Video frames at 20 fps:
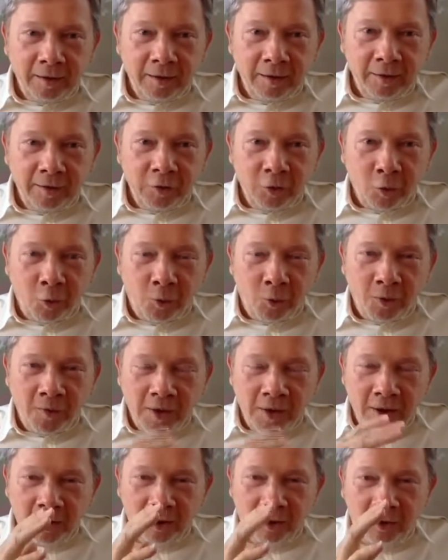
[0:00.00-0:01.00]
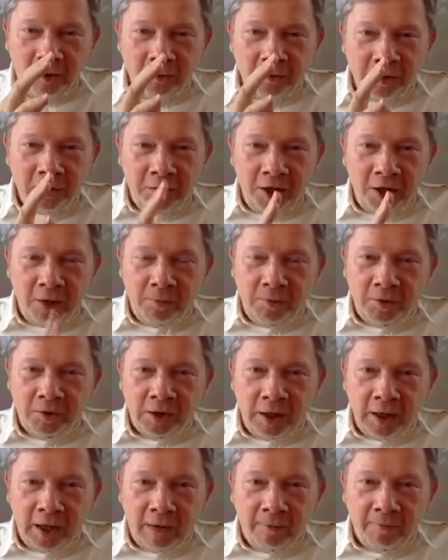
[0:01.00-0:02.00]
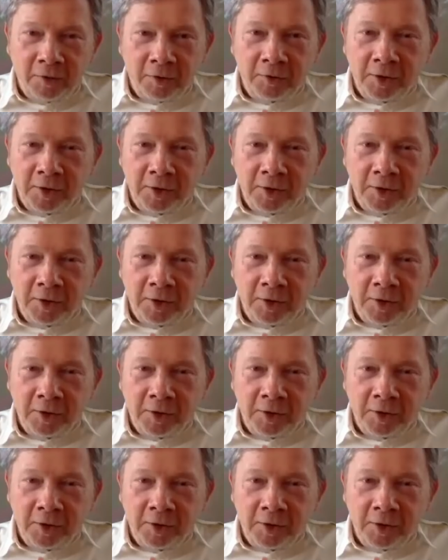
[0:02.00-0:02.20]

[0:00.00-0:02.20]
So On the deepest level,